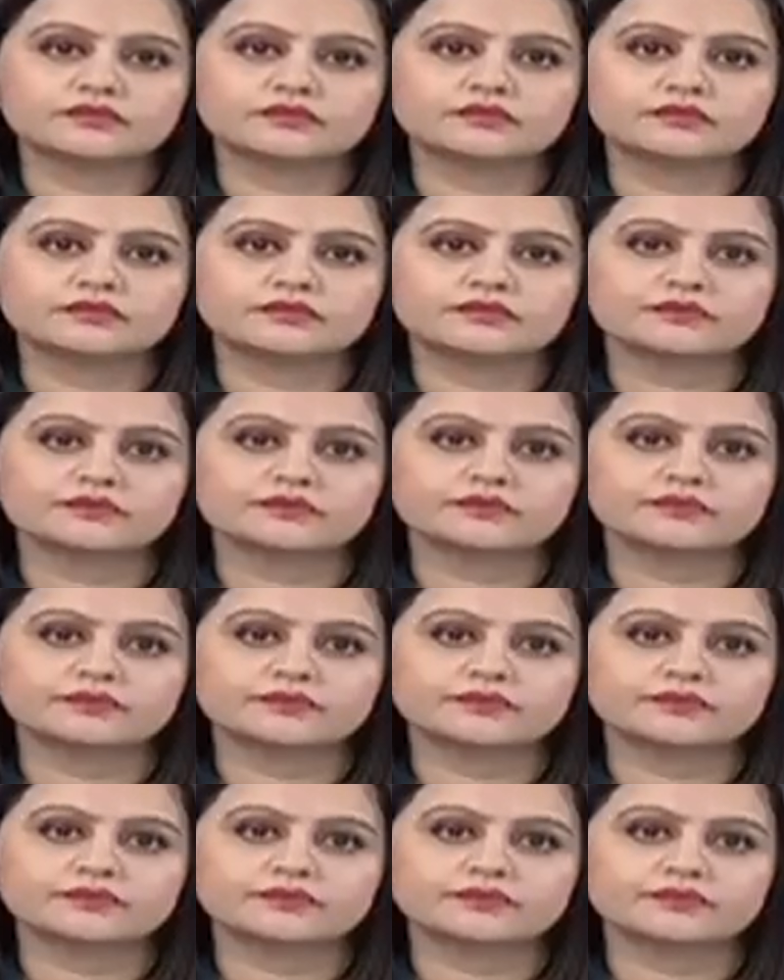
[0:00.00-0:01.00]

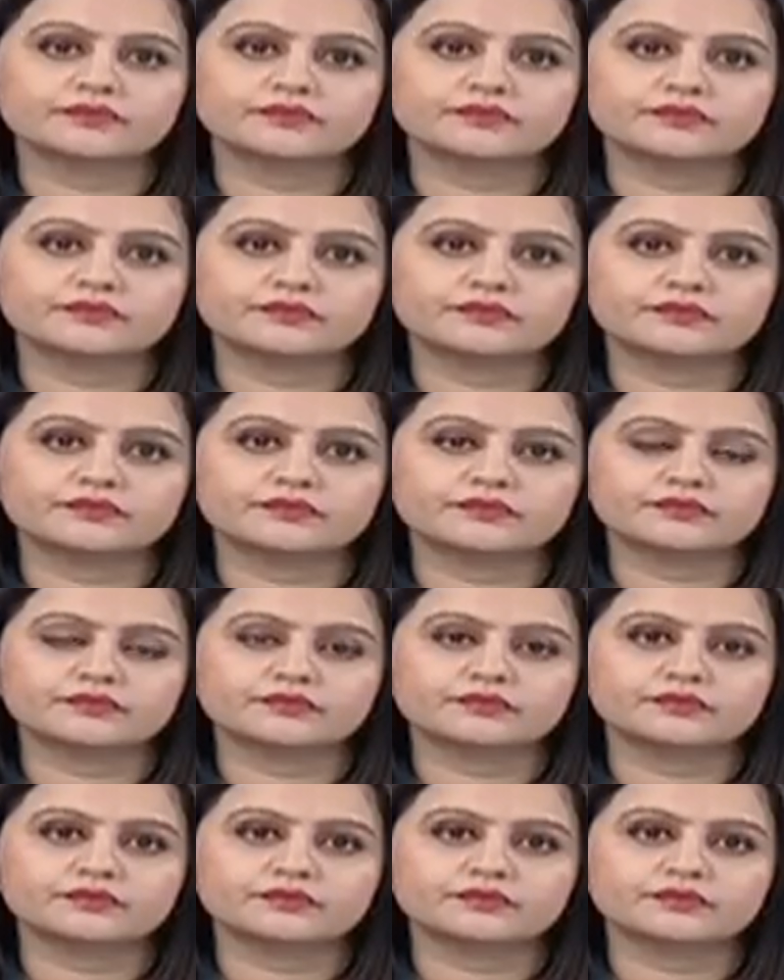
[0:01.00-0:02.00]

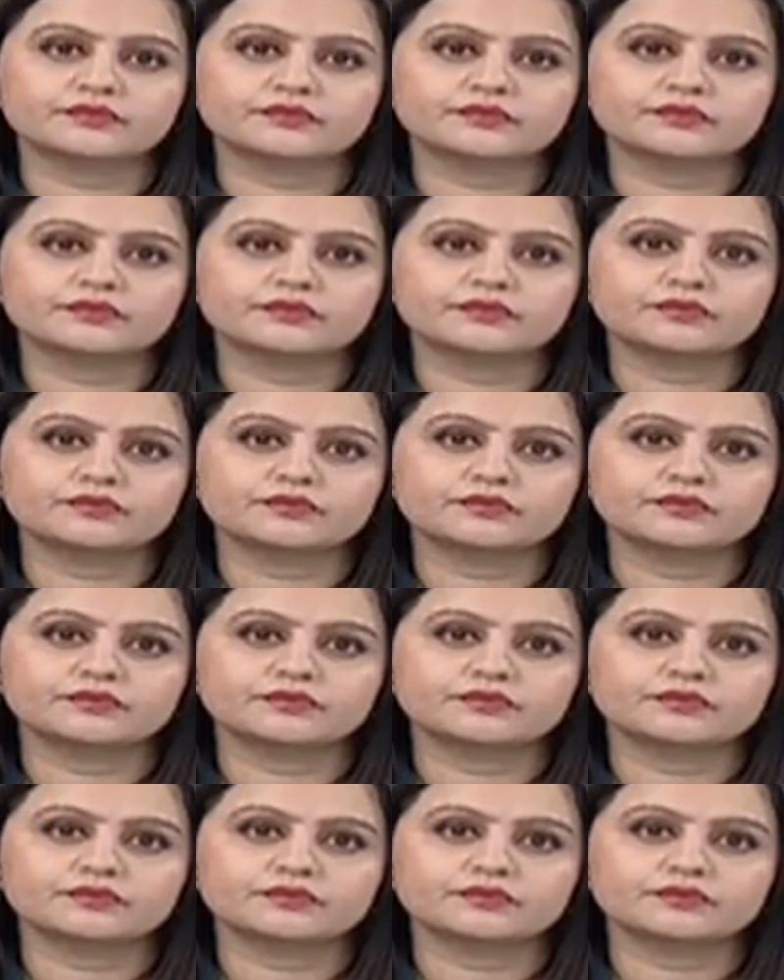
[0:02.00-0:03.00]

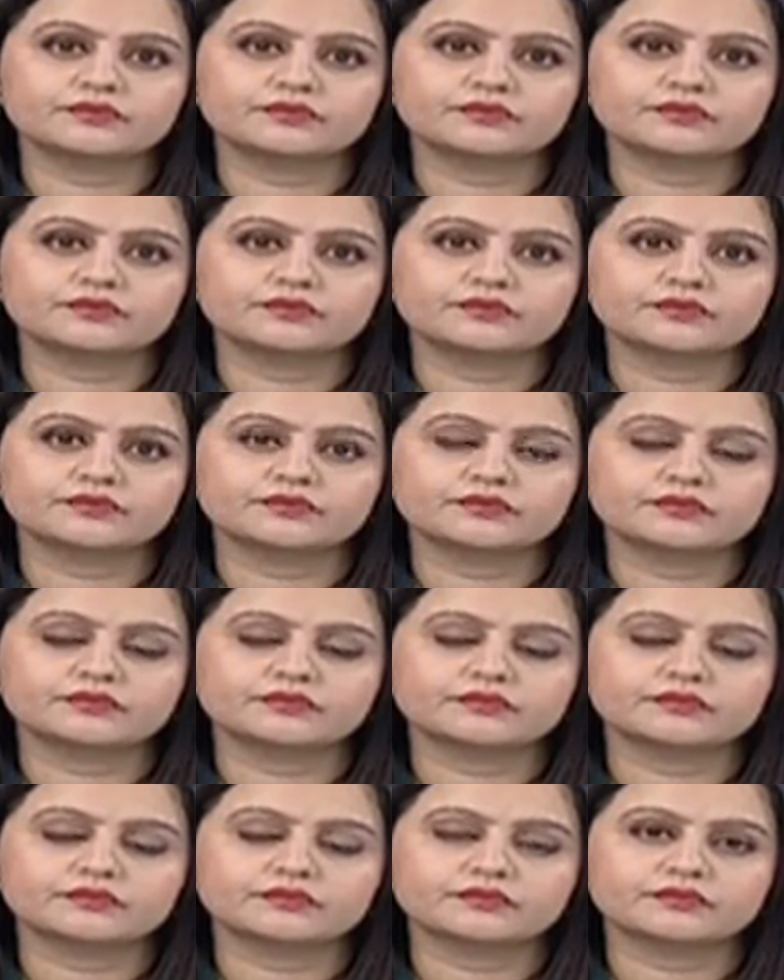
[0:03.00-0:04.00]

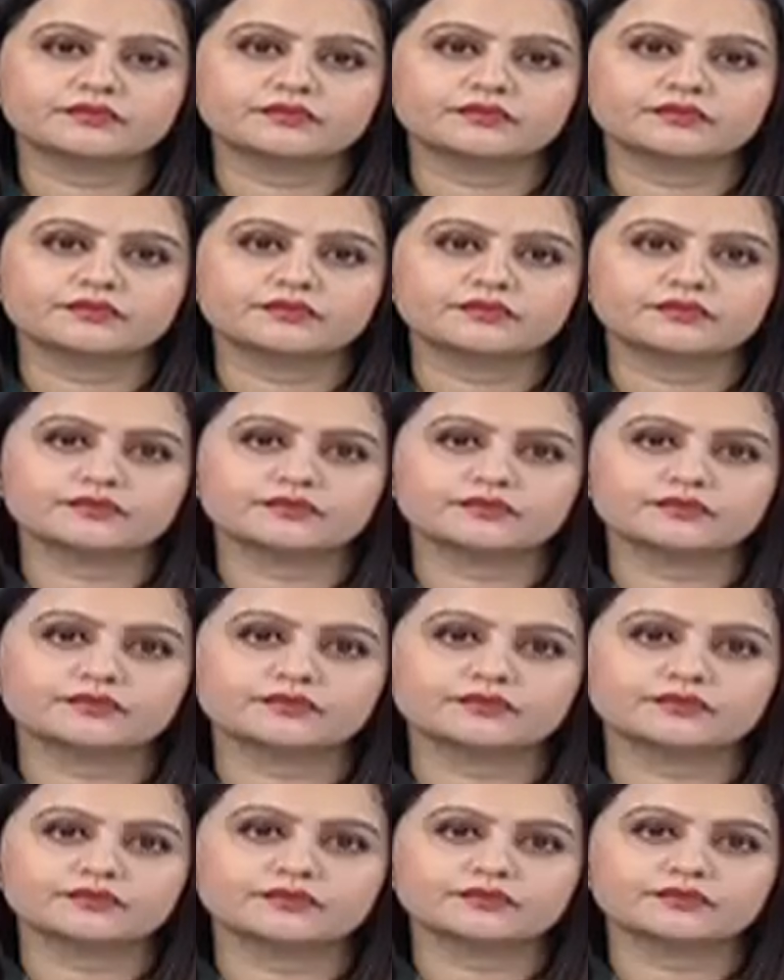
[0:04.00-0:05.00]

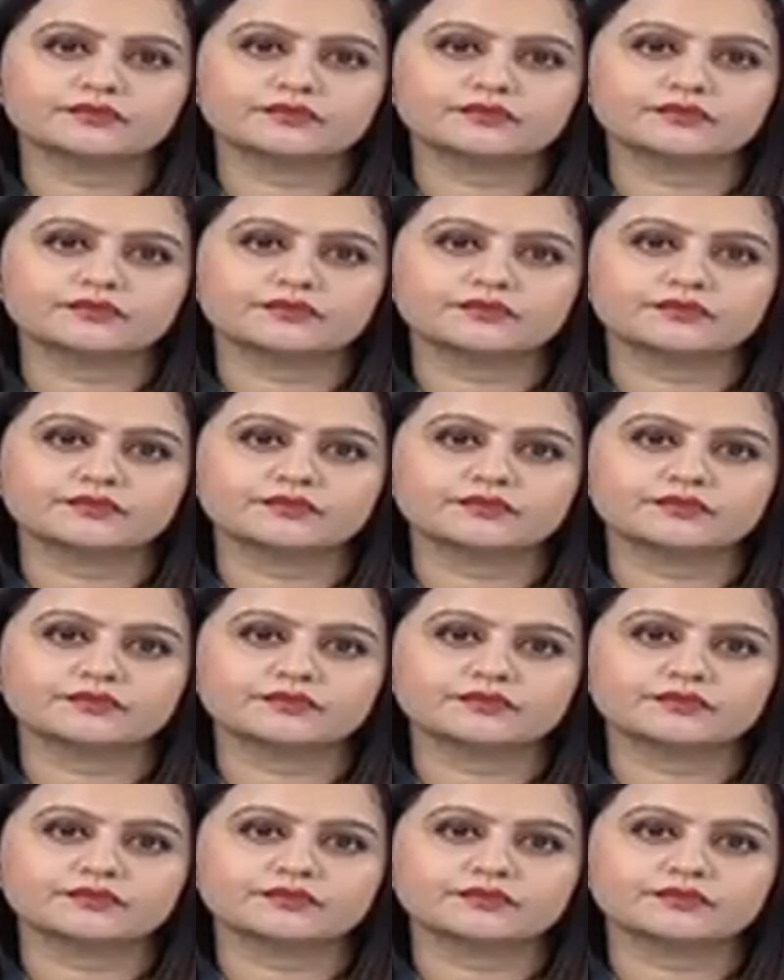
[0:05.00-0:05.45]
The person shown says nothing.